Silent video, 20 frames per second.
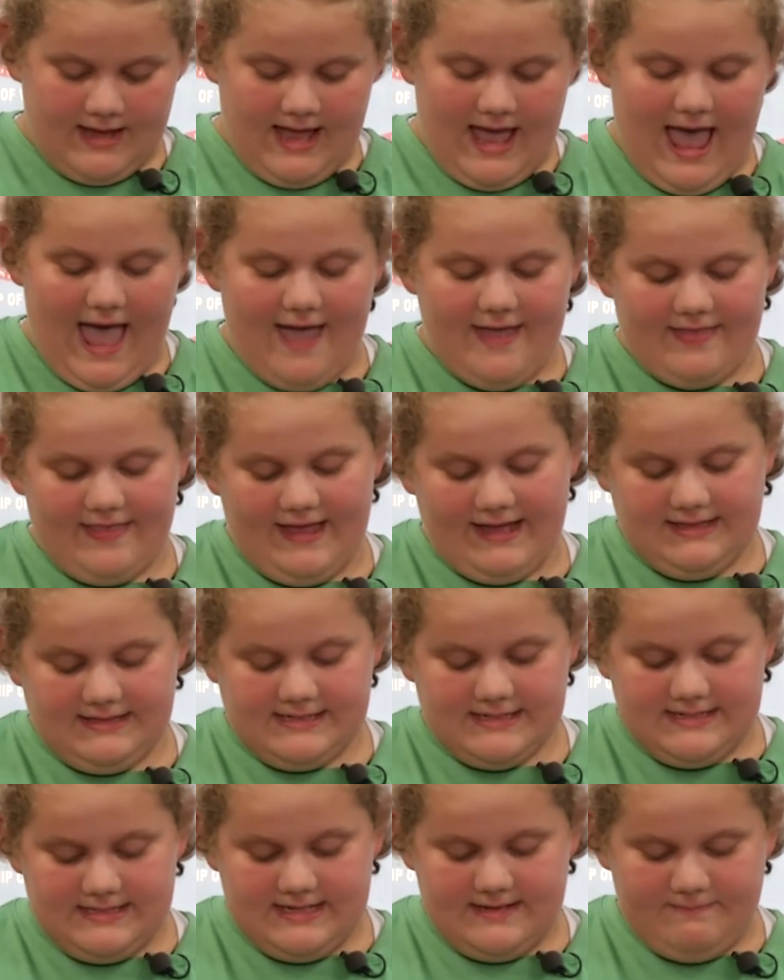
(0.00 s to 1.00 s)
I'd like
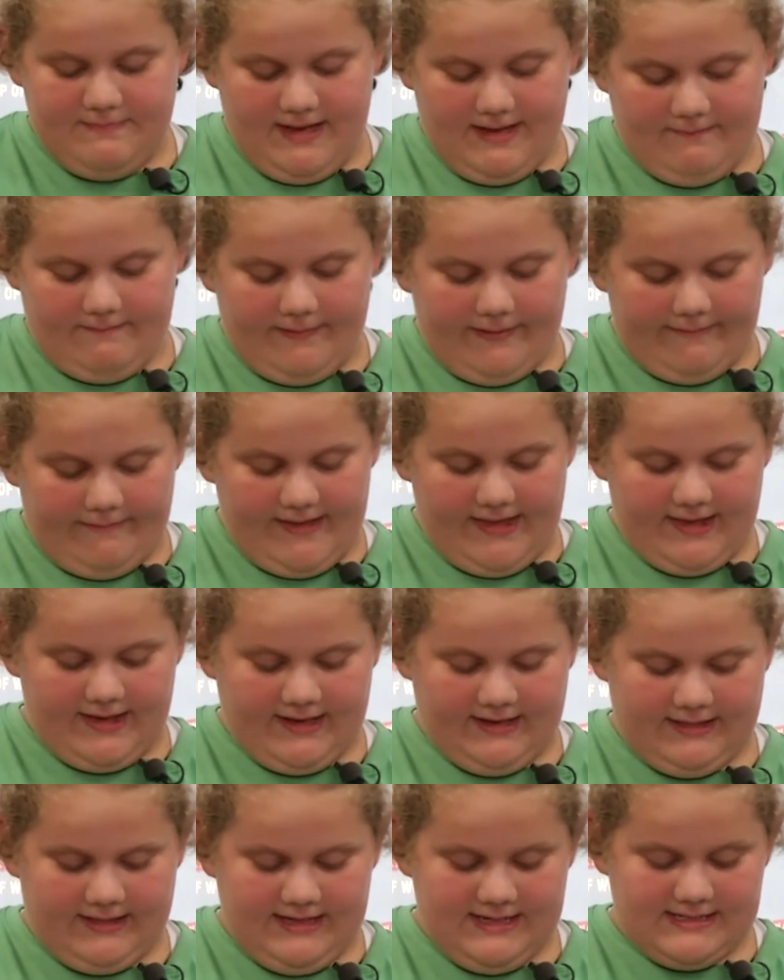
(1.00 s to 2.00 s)
to see people
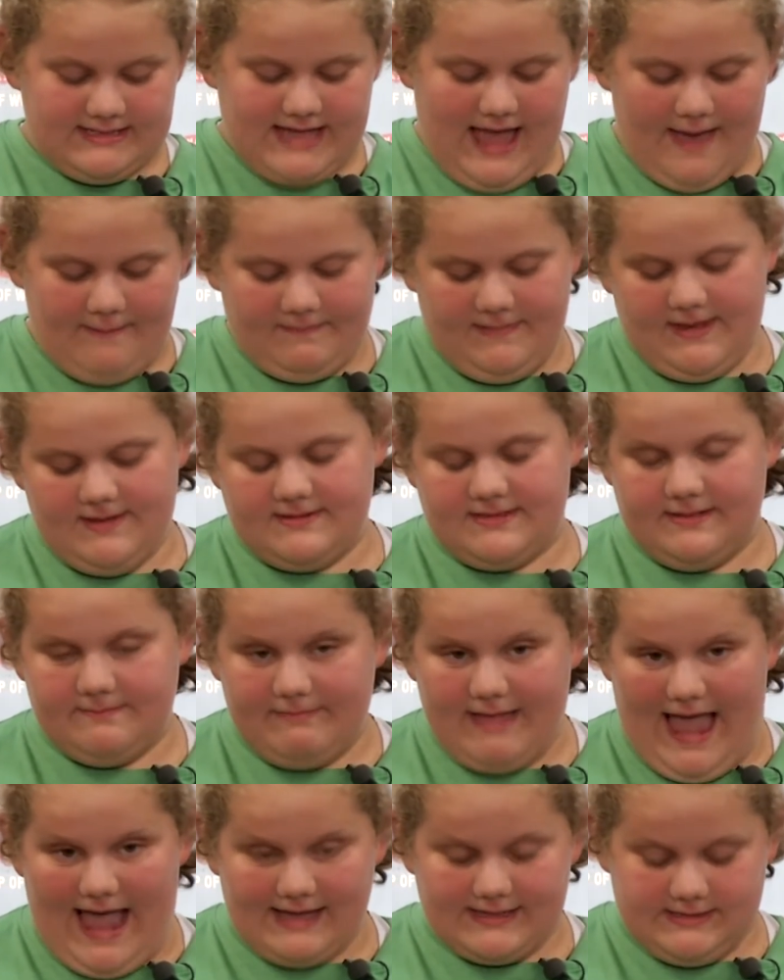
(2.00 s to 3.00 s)
willingly stop using
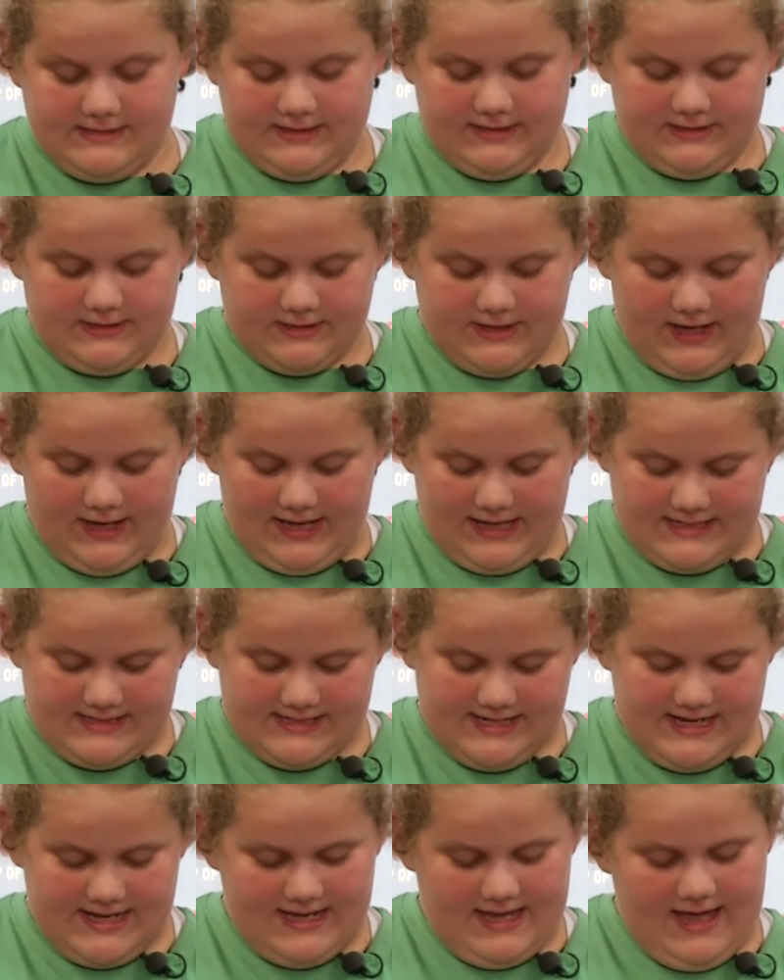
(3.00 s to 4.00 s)
plastic straws.
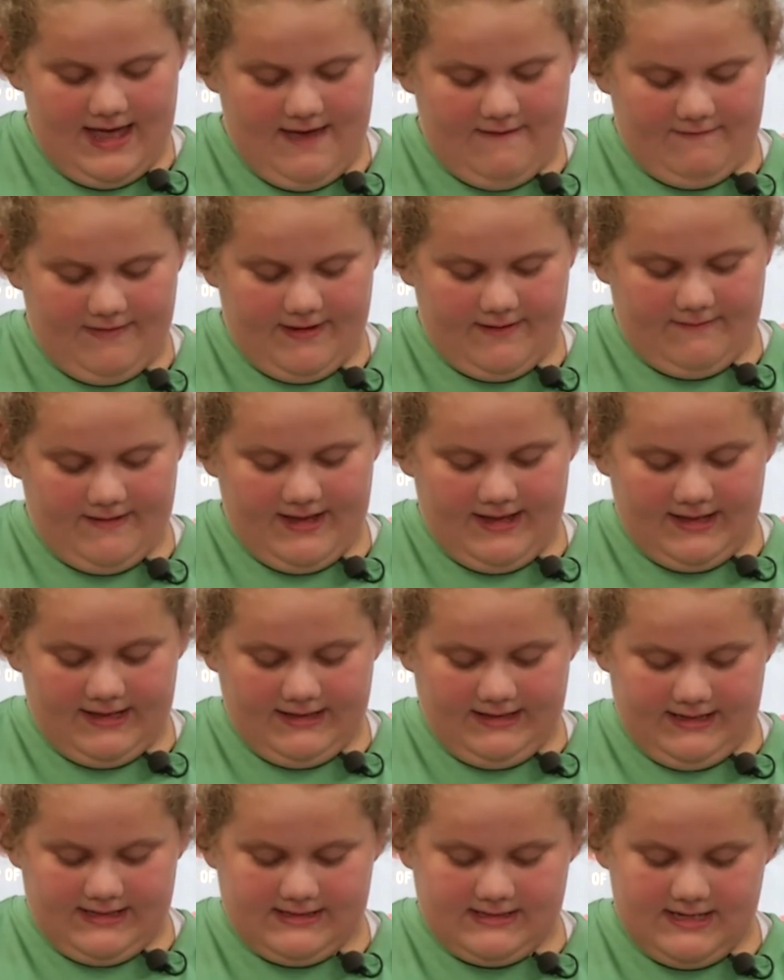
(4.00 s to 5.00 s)
If you really
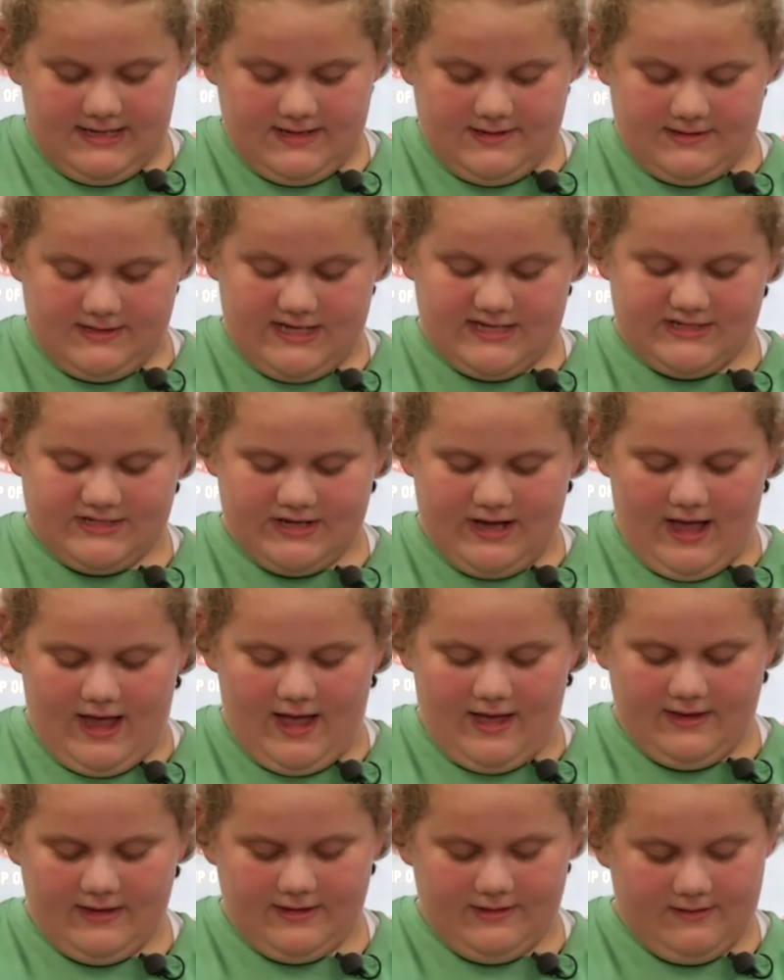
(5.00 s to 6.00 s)
need to use a
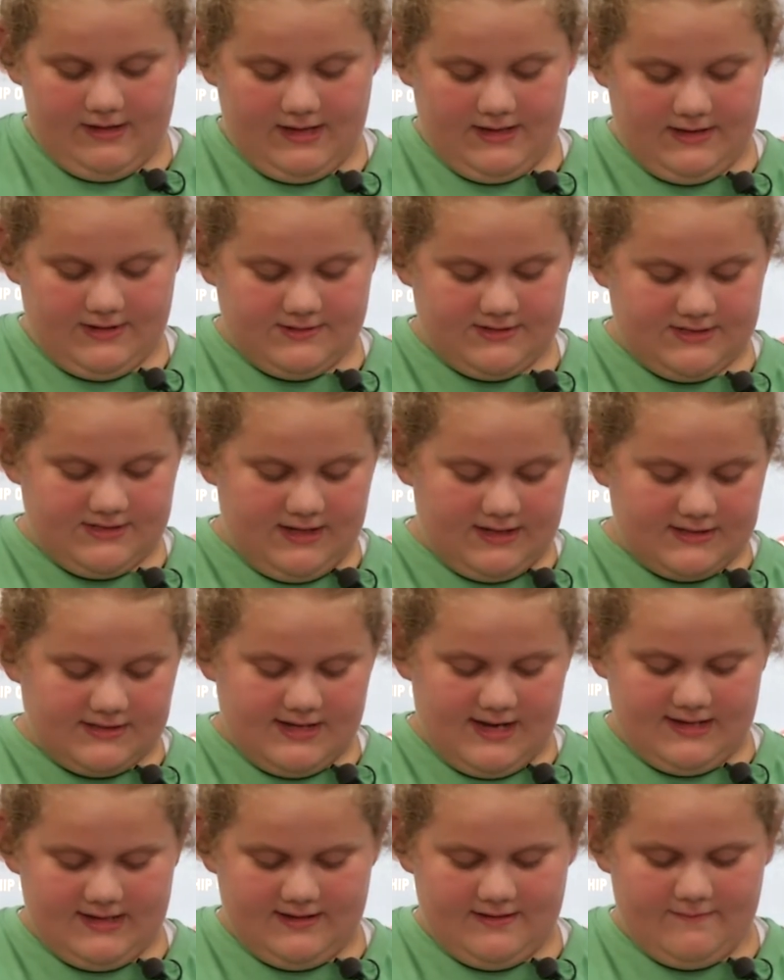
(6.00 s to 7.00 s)
straw, you can use an
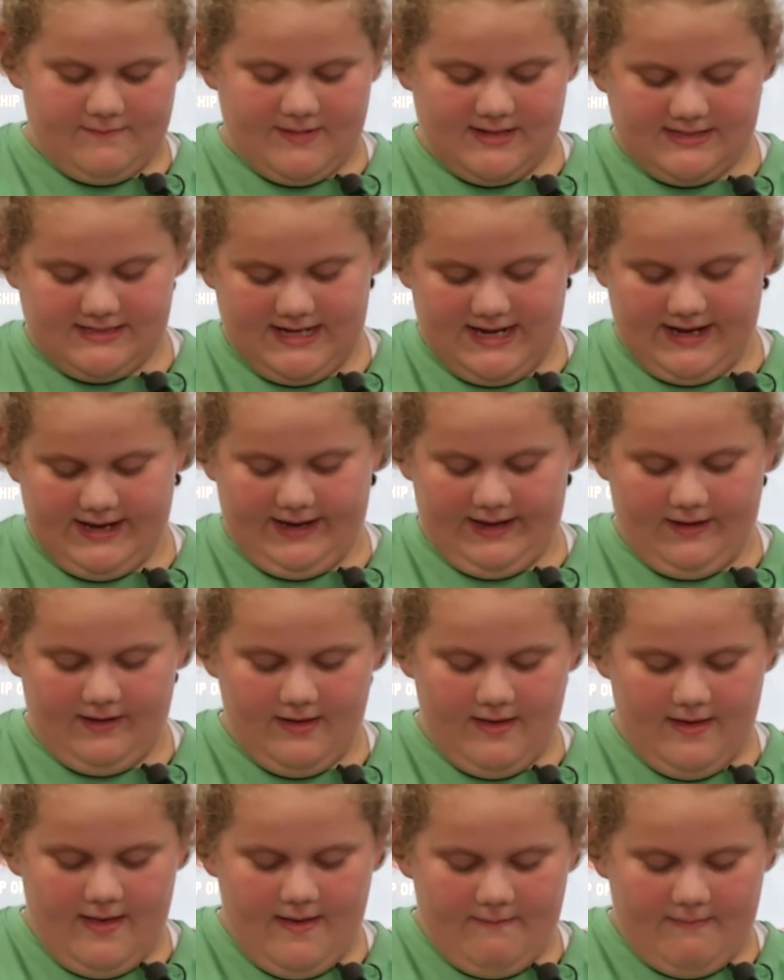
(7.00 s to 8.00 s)
alternative material,
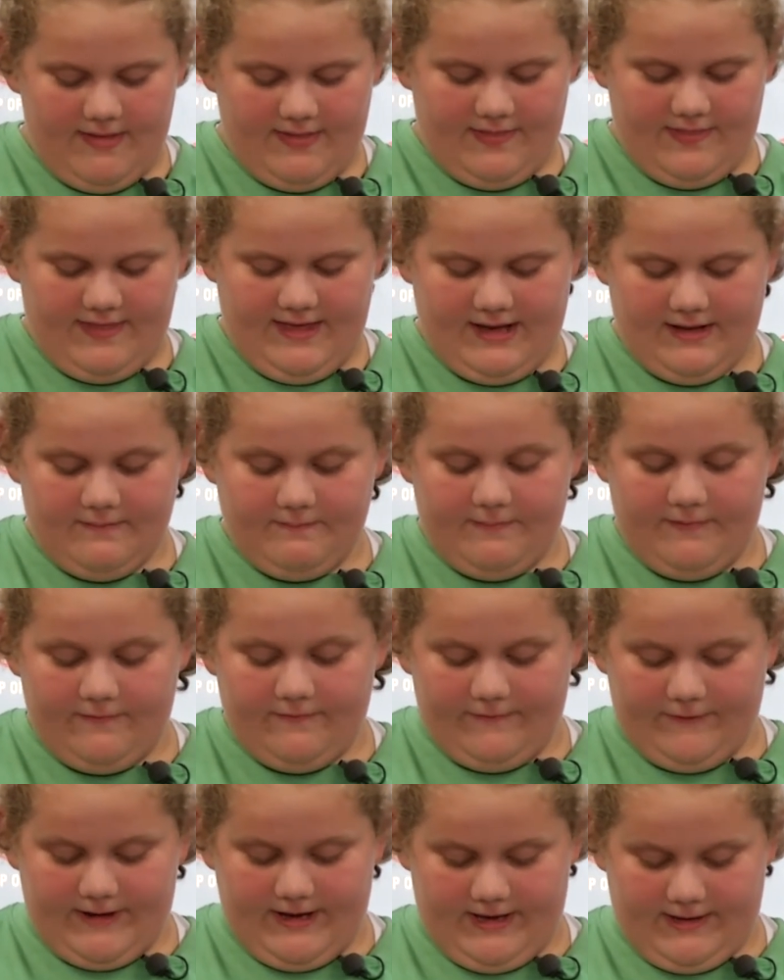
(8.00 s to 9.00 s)
but think
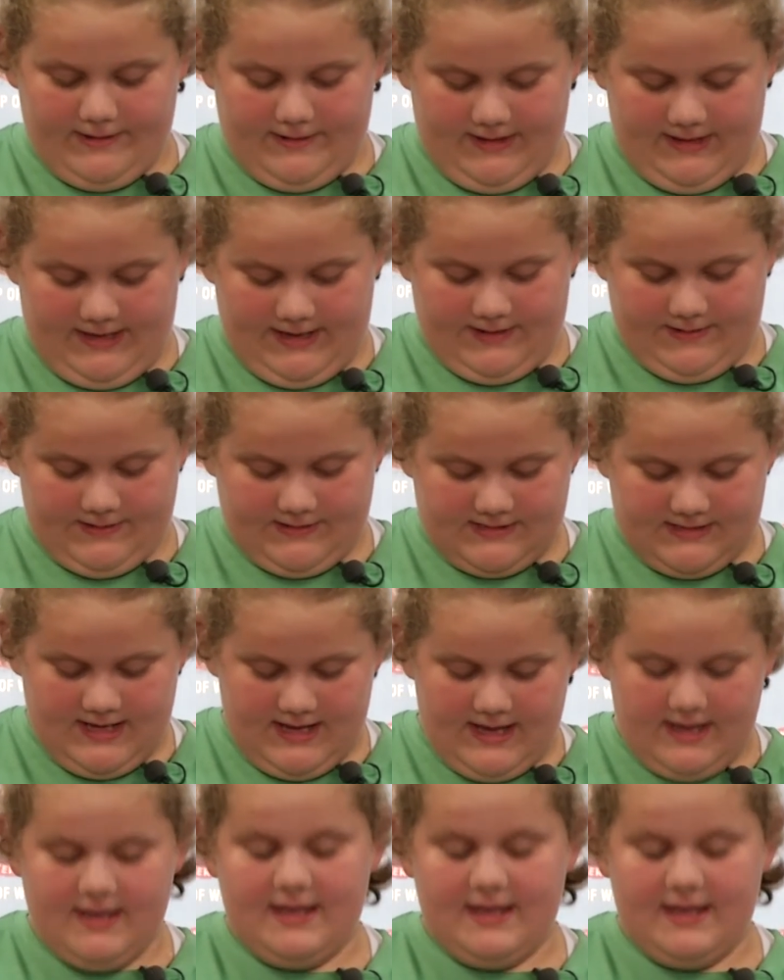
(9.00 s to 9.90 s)
before you use.